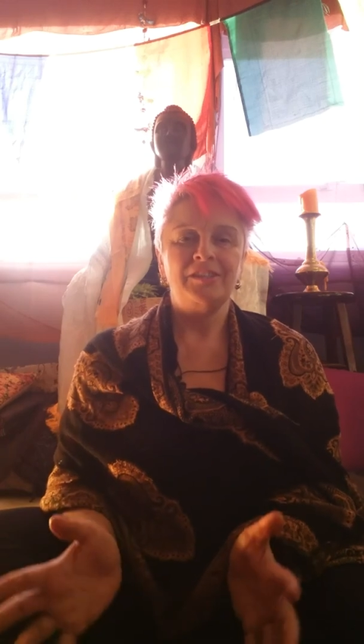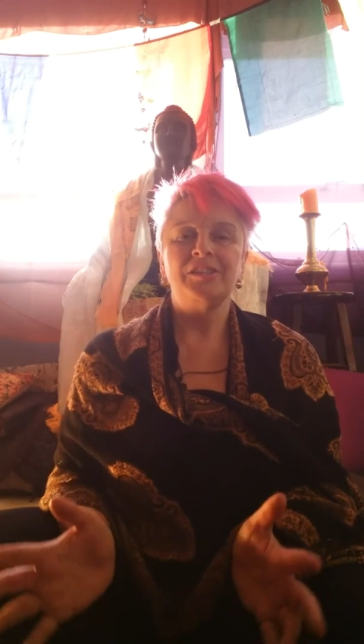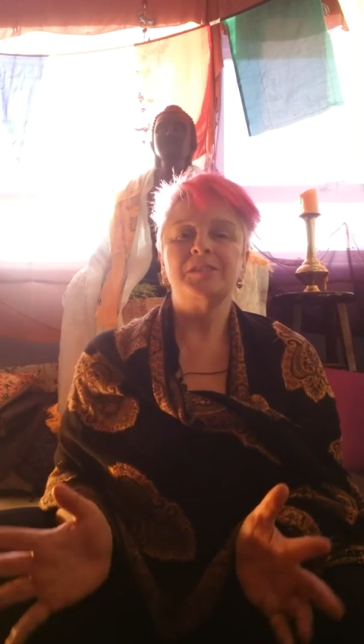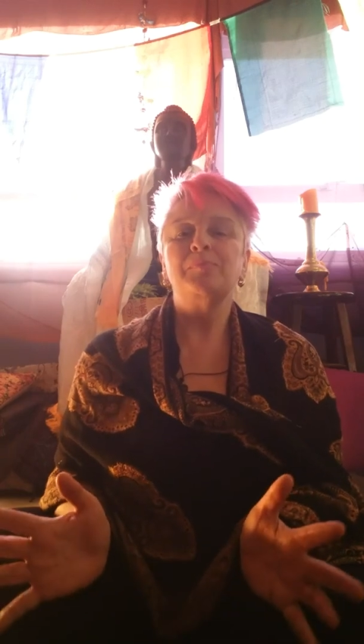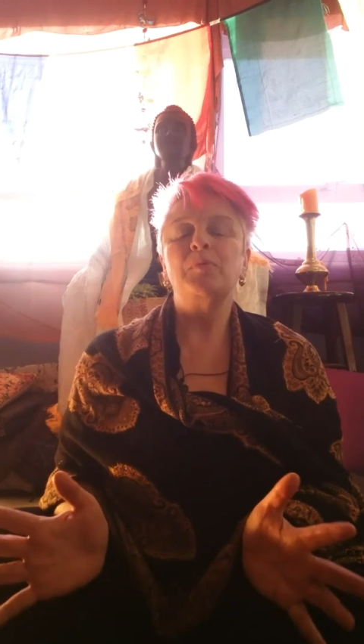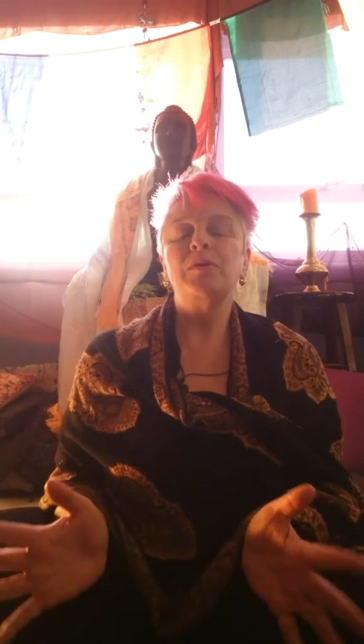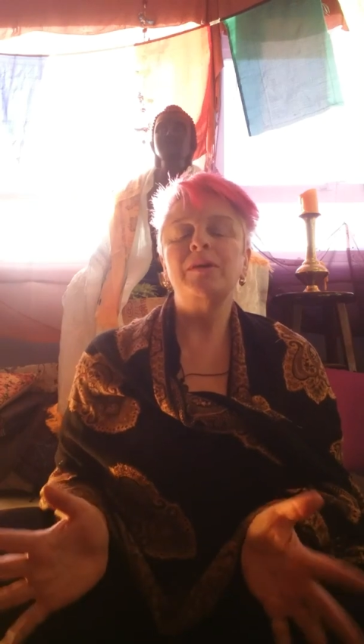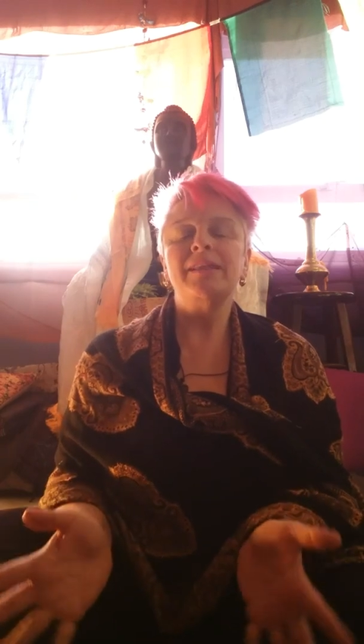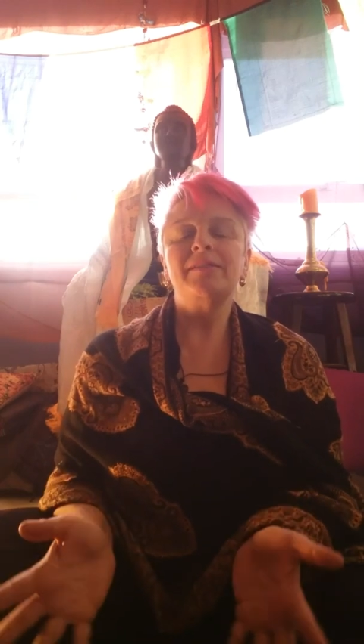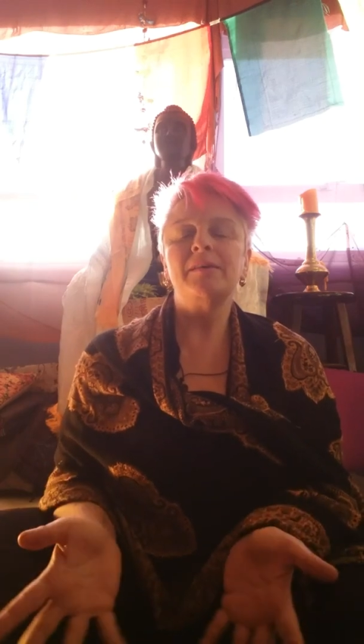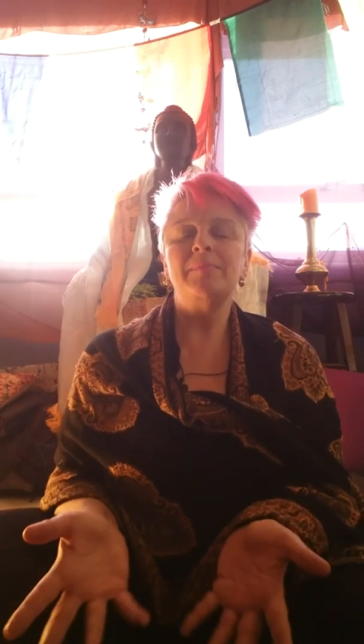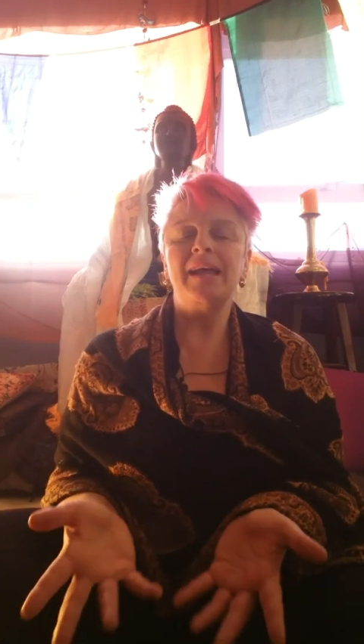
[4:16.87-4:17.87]
Just
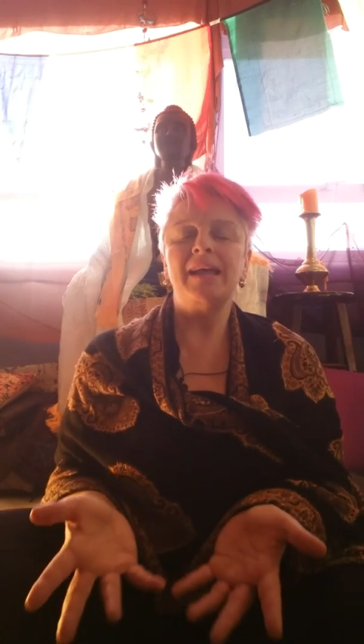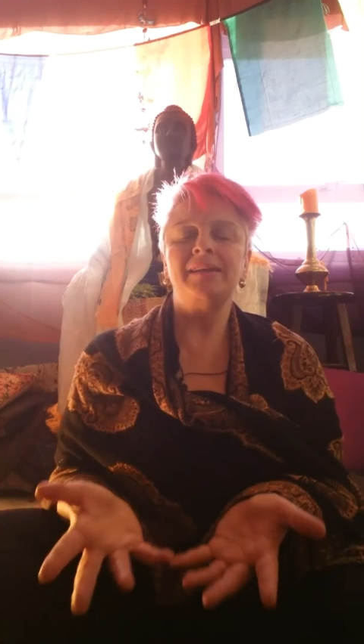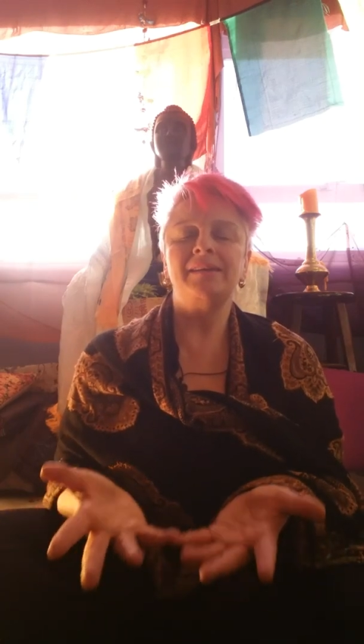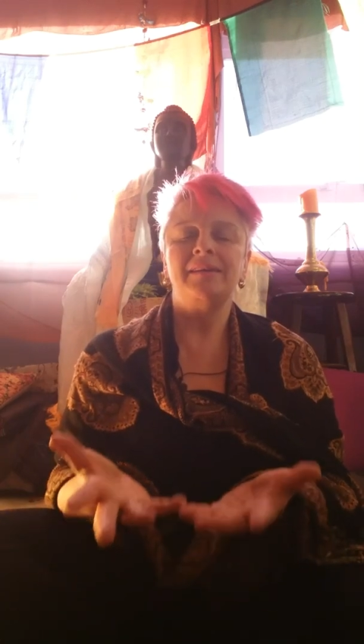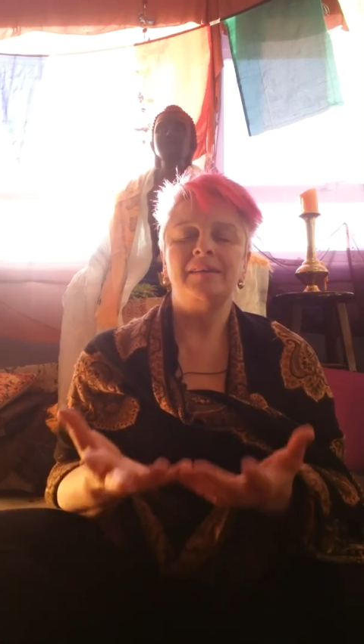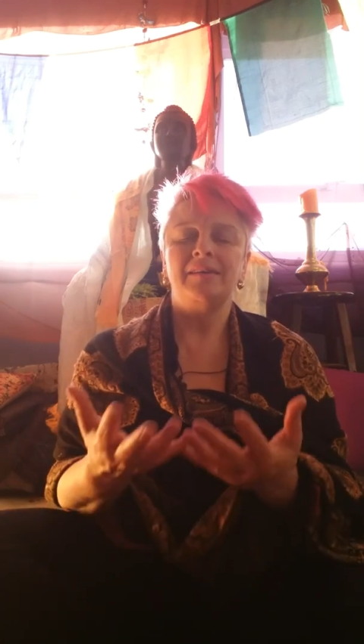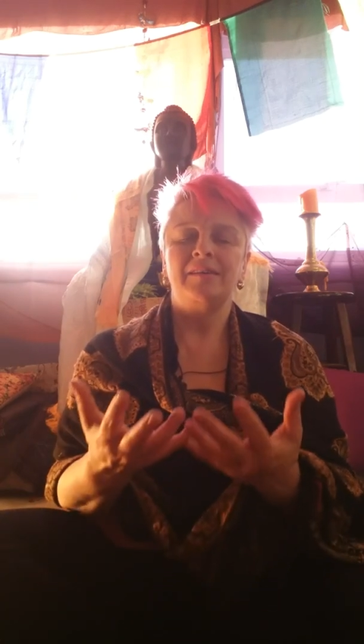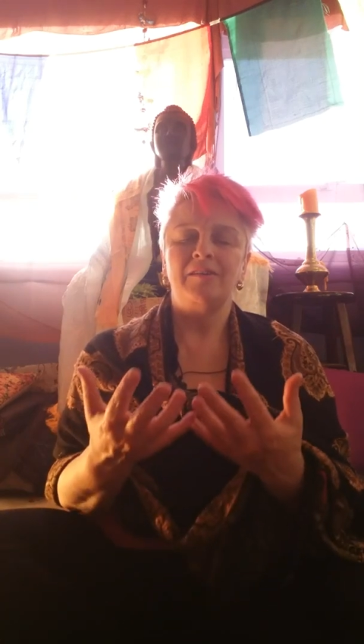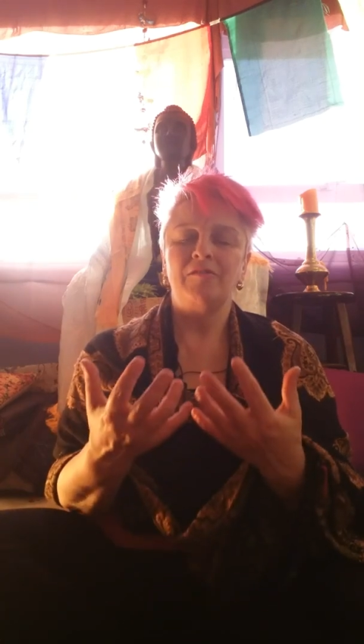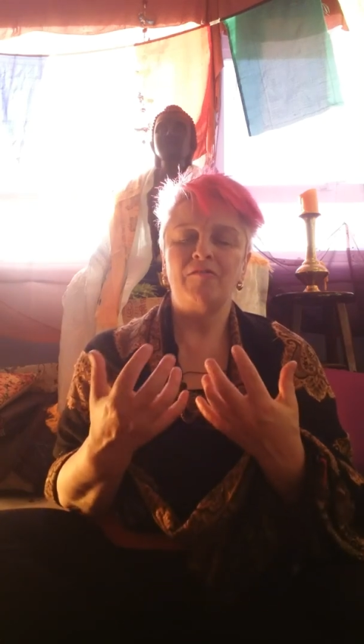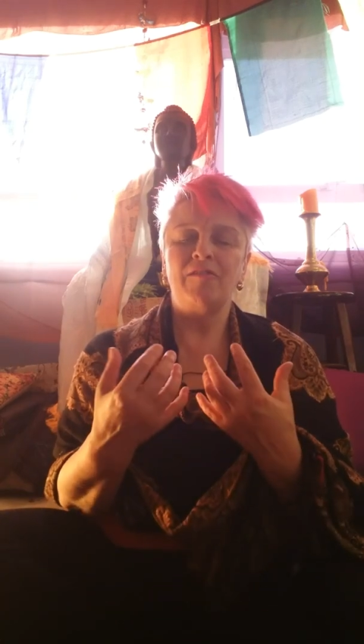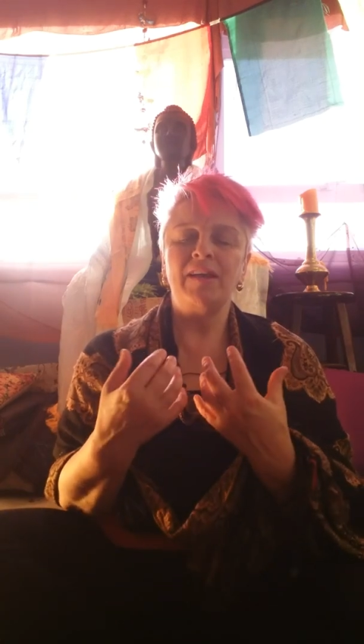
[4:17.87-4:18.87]
breathe them in,
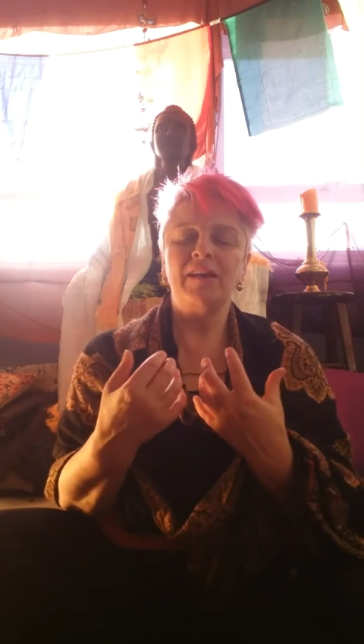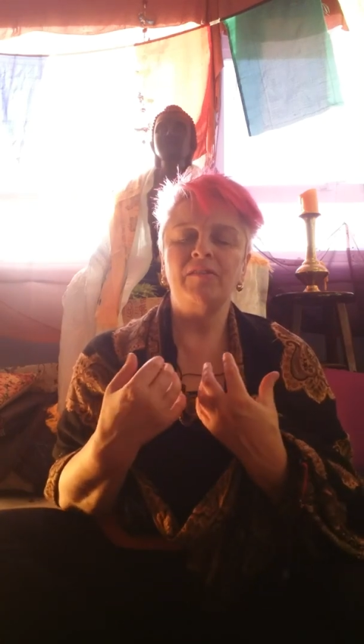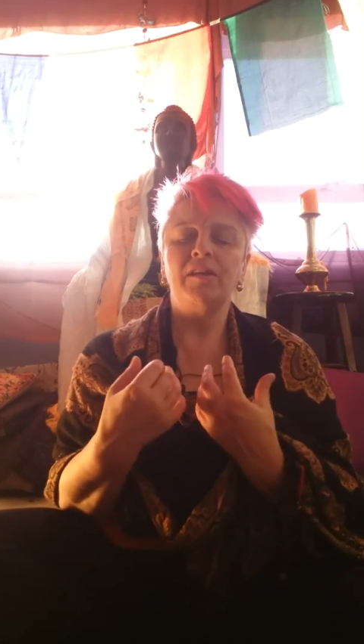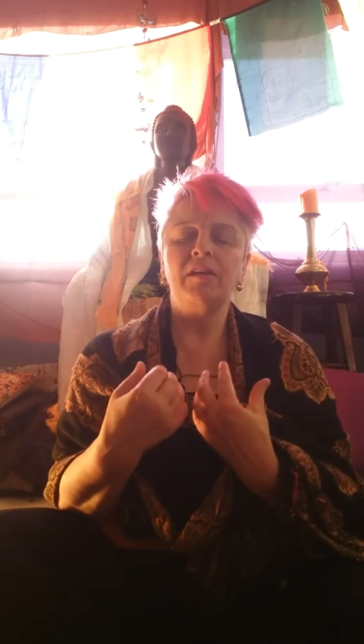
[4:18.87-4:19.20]
feel